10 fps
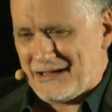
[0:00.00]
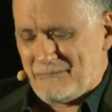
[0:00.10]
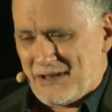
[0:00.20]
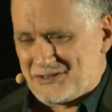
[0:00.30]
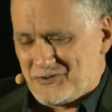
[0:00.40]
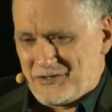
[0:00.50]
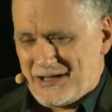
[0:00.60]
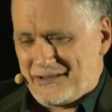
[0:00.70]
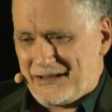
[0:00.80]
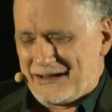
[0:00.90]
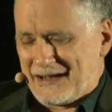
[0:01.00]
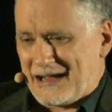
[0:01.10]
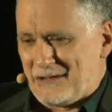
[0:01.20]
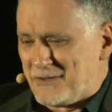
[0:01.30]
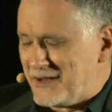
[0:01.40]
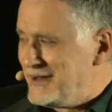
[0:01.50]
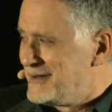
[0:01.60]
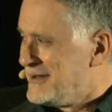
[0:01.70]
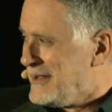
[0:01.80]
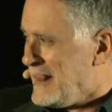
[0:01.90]
well, I can't really
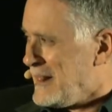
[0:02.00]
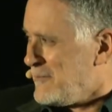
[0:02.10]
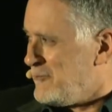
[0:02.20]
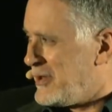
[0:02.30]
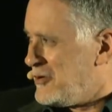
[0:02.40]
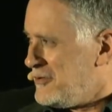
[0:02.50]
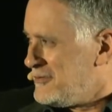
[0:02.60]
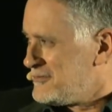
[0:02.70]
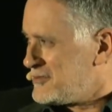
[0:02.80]
find a parallel with